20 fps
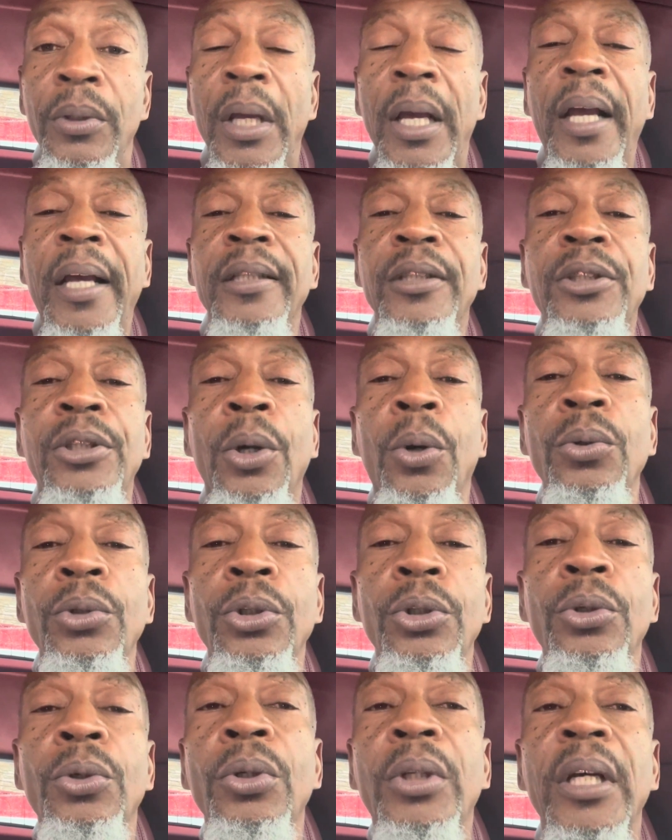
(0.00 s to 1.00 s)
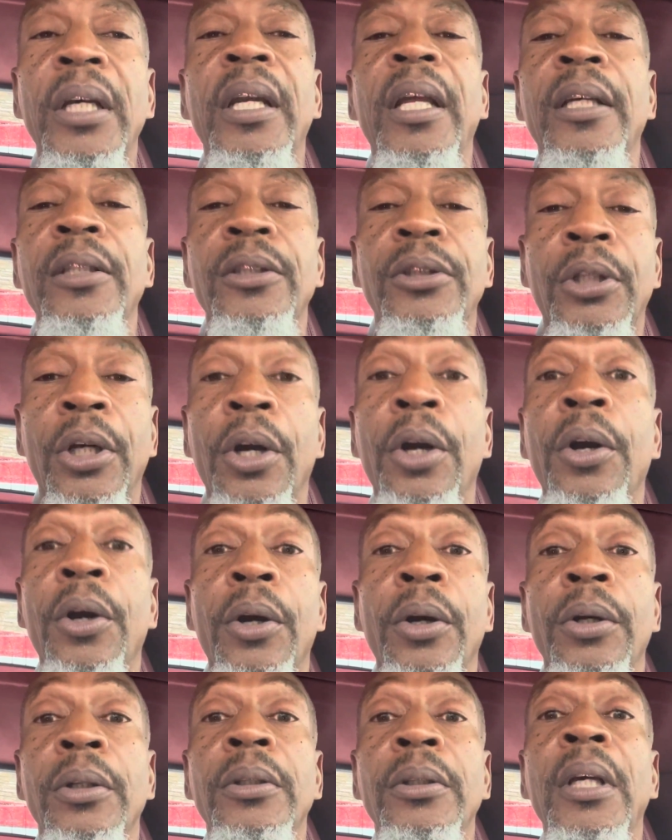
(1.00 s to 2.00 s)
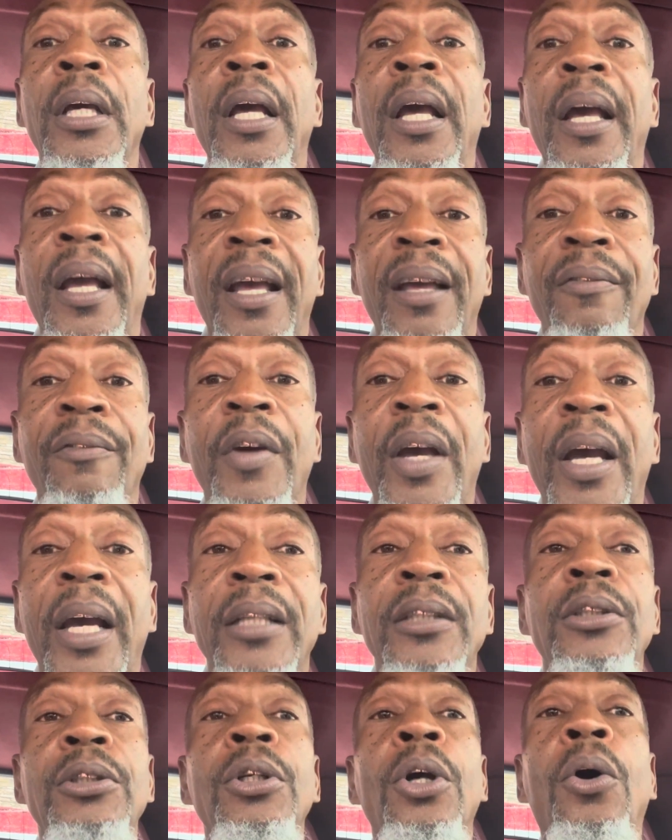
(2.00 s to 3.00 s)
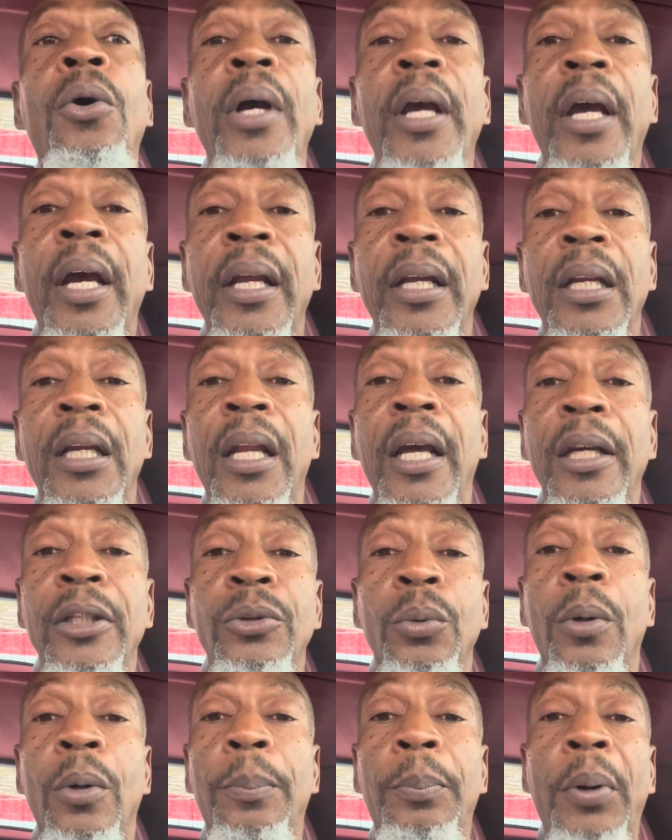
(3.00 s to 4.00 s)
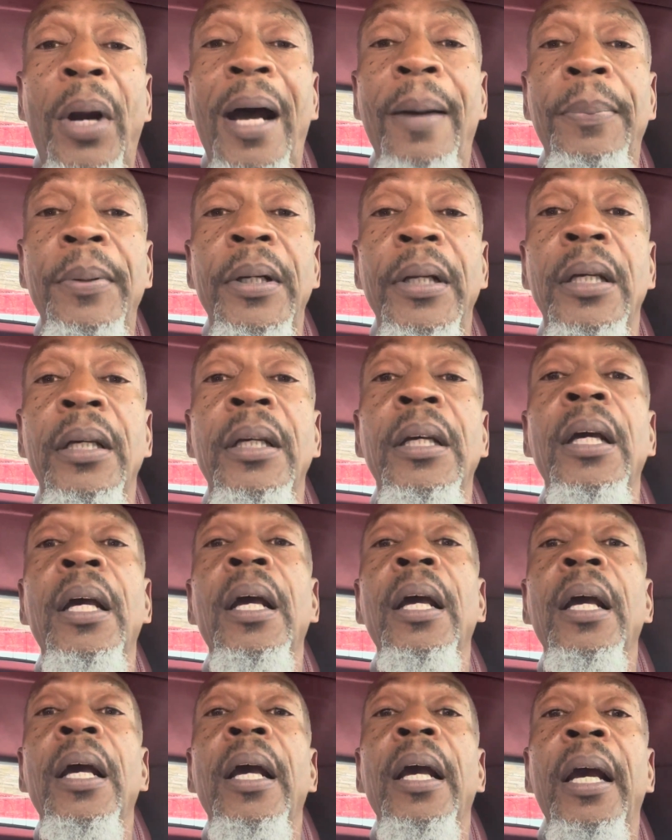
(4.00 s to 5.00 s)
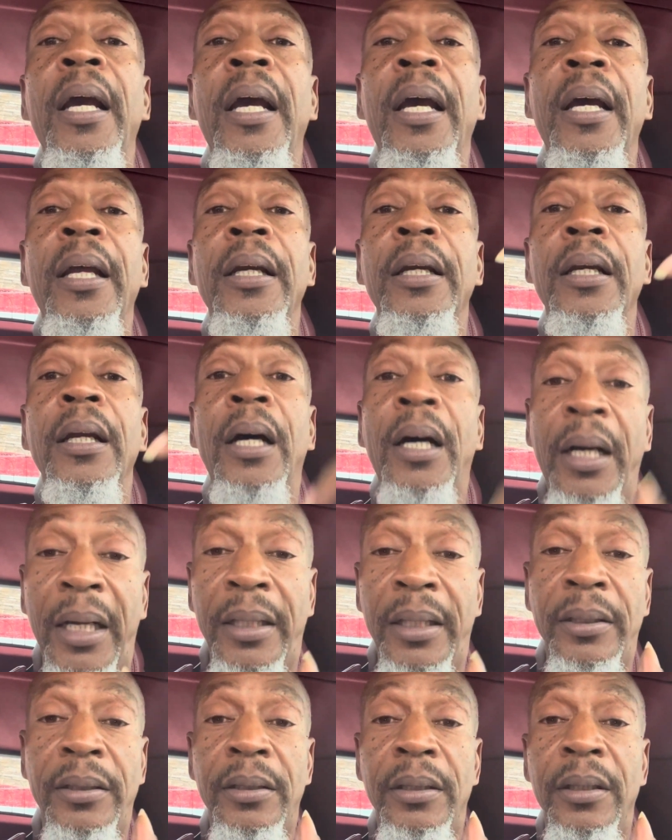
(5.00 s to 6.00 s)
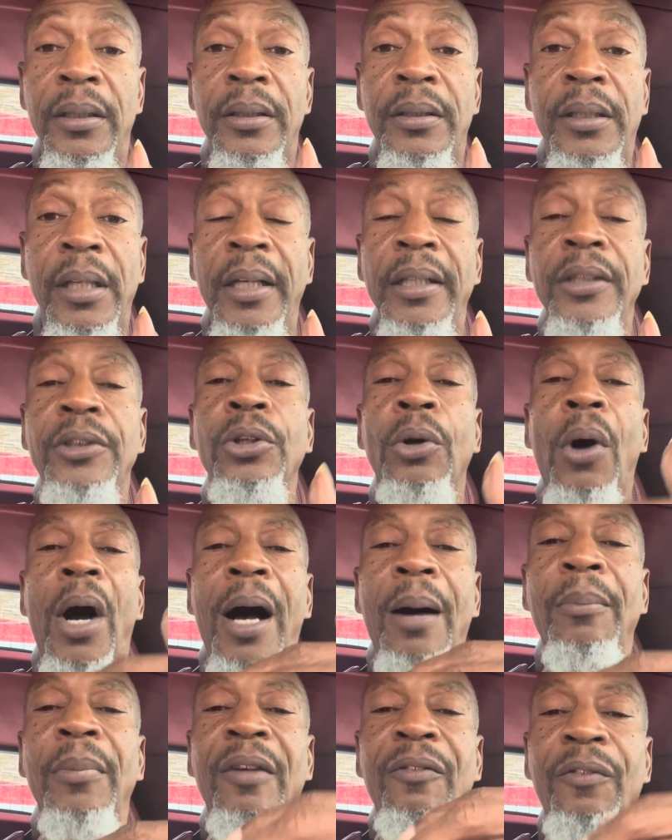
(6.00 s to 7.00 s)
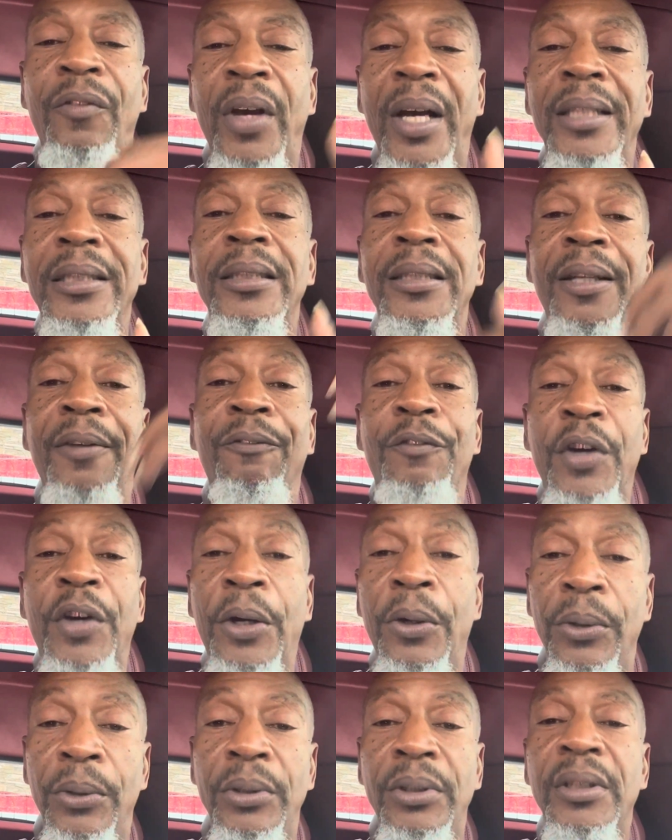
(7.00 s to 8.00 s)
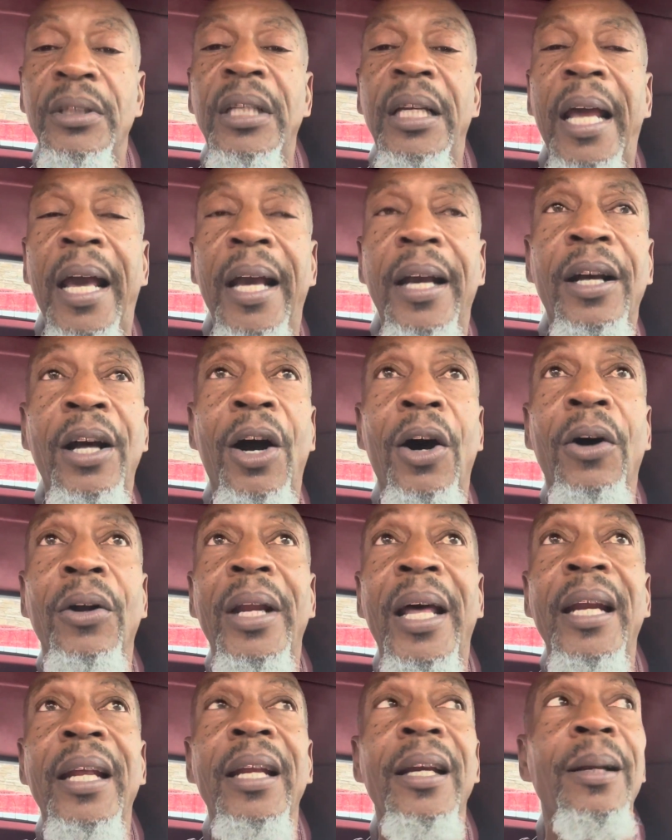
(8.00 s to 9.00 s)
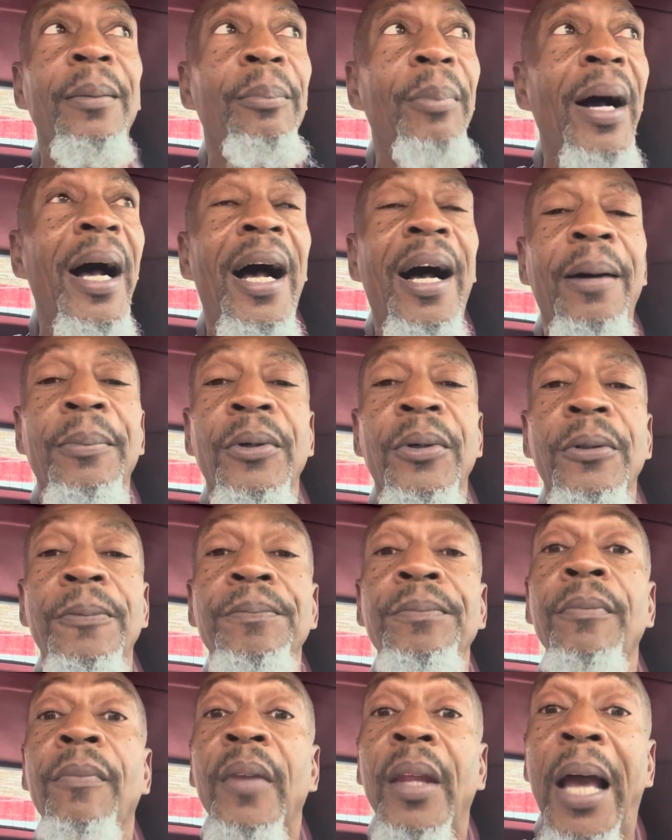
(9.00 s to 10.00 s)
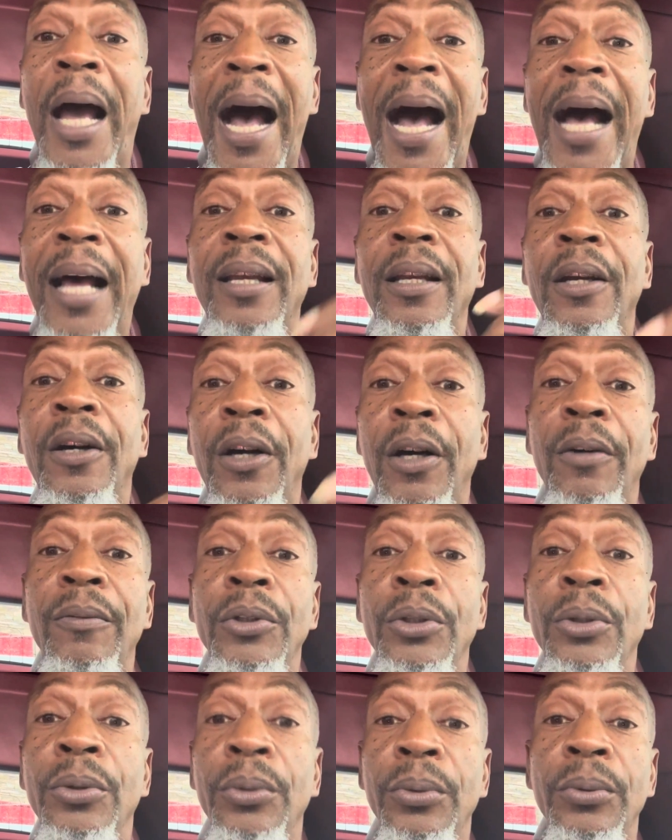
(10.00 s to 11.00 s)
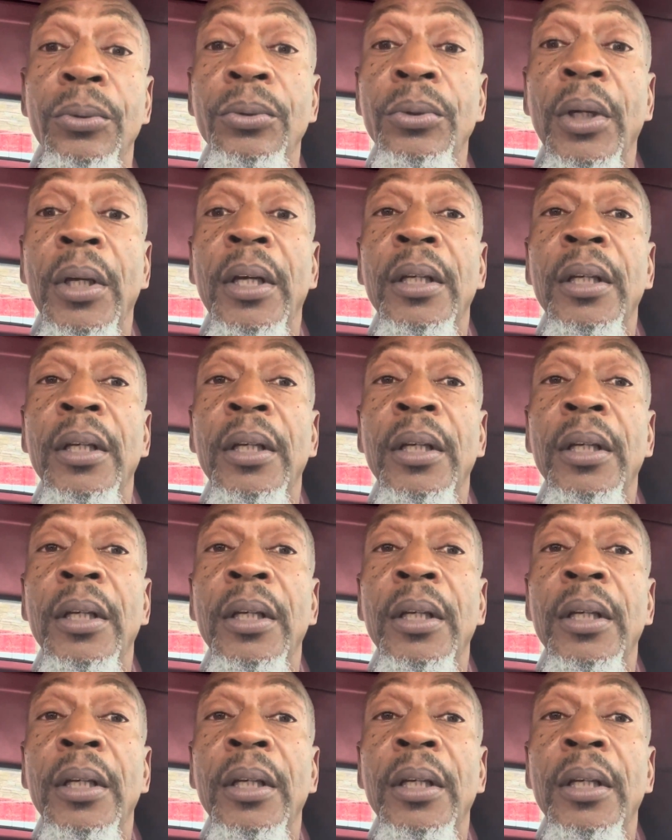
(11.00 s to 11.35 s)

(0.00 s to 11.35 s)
And so you can in turn invest your intellectual property in us. See, so I'm investing first. See, they call that in the Bible, I love you